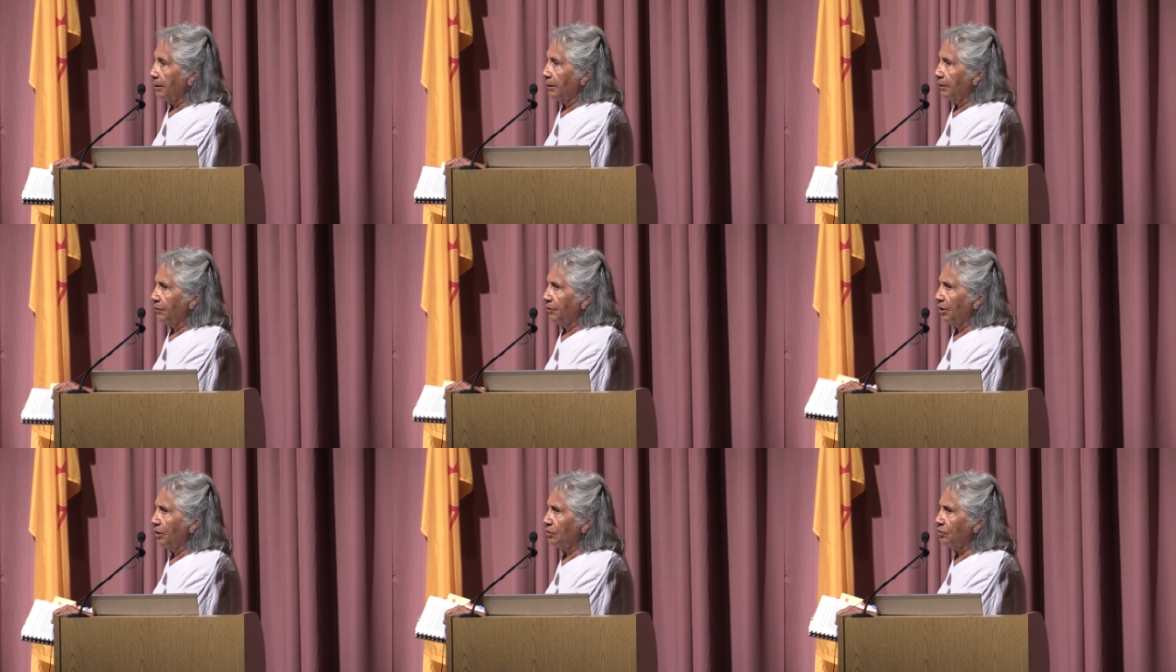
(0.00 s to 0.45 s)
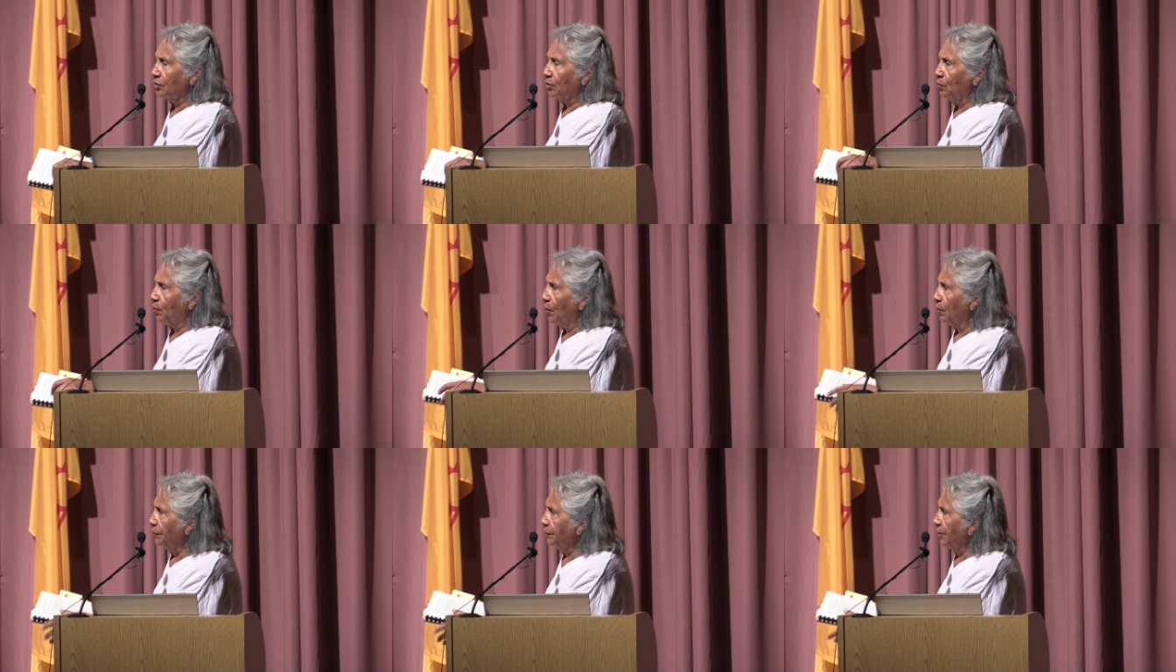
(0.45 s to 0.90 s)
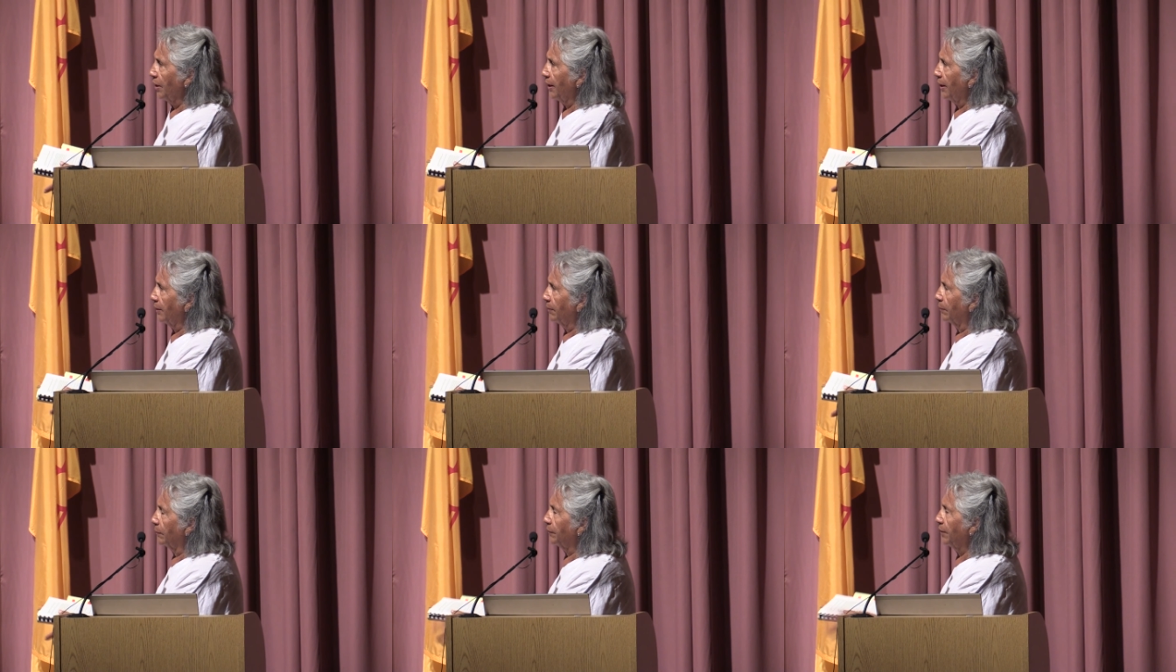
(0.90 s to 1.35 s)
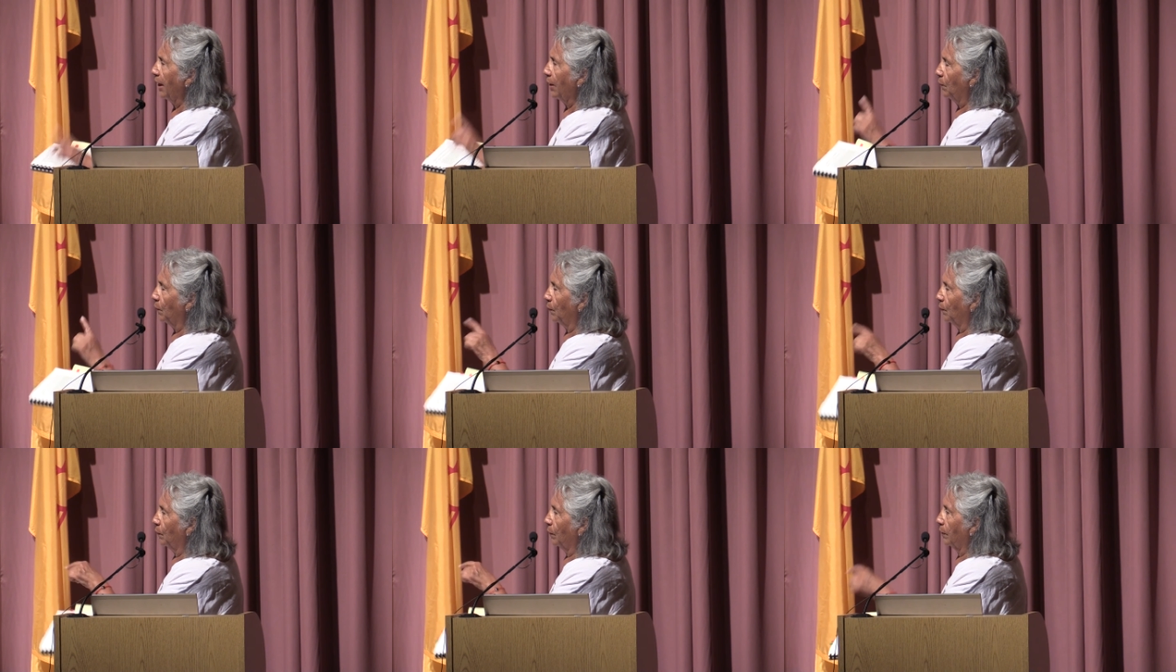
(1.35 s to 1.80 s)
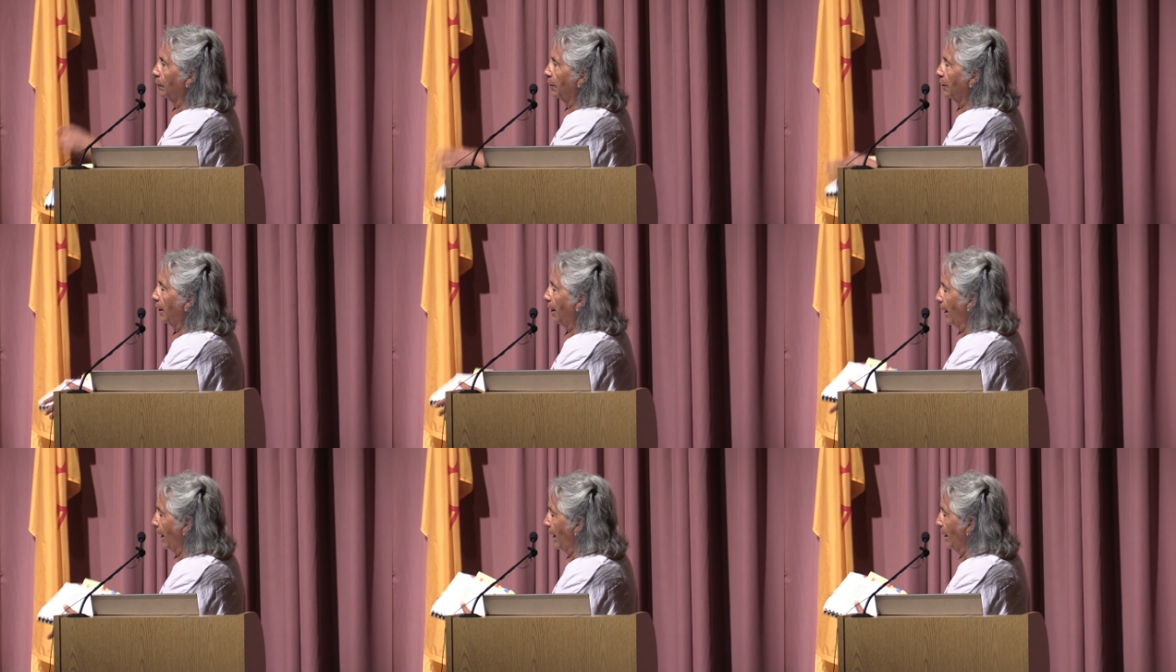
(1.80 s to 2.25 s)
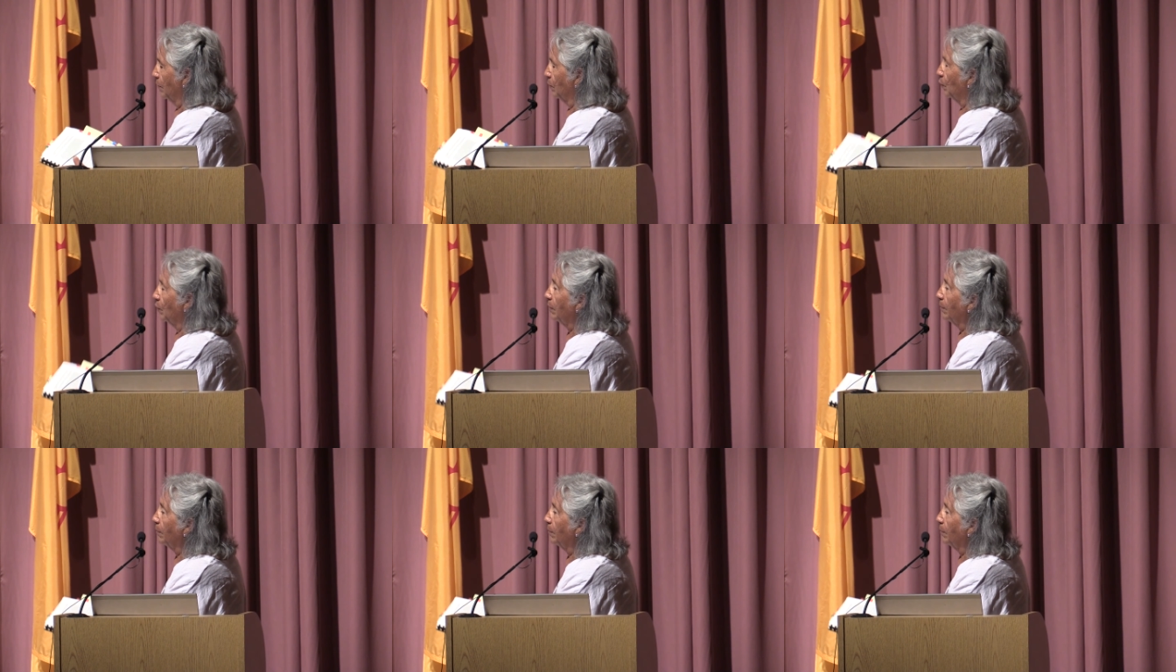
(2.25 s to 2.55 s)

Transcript: there's a quote that, that I'm